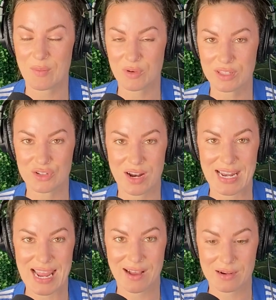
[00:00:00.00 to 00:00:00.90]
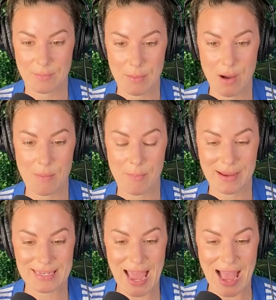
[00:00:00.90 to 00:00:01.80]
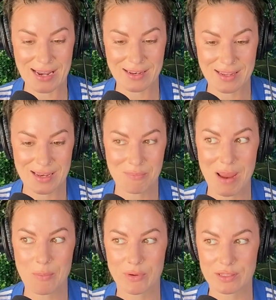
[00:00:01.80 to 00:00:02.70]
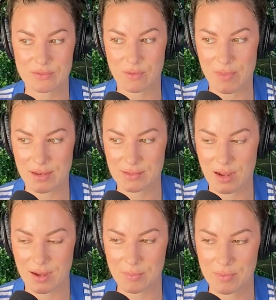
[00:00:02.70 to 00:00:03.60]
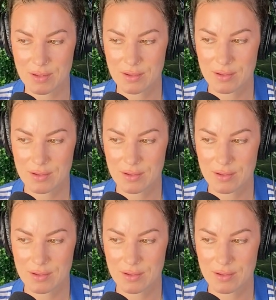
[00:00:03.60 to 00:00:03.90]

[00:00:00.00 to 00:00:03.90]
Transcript: I'm really trying to hang on to my mom and my dad and memories from that time.